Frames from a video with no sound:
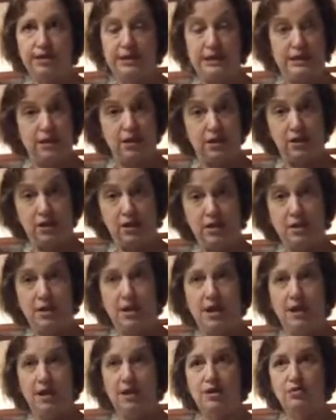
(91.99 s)
Initially,
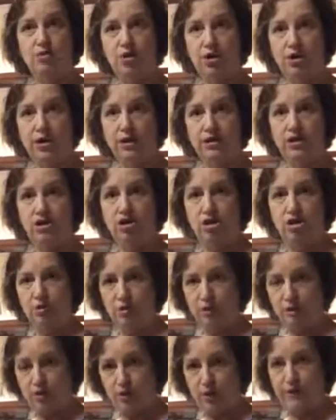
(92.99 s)
they had brought in
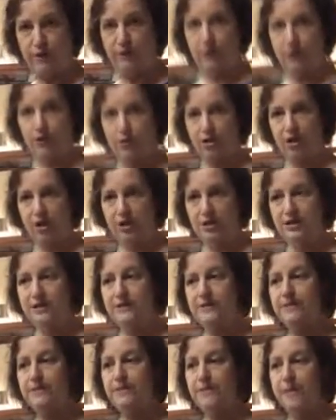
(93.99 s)
Jewish
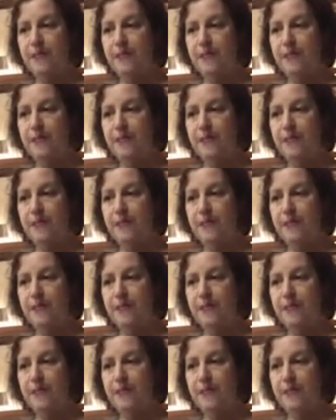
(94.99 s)
refugees,